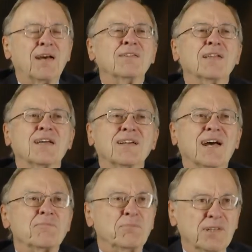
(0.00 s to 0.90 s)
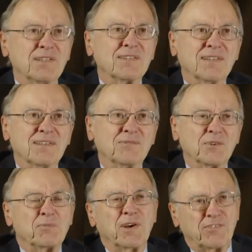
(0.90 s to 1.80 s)
that I built
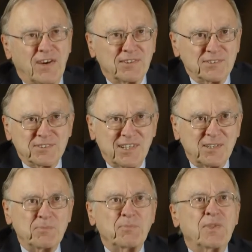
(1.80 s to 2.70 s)
with my father's help,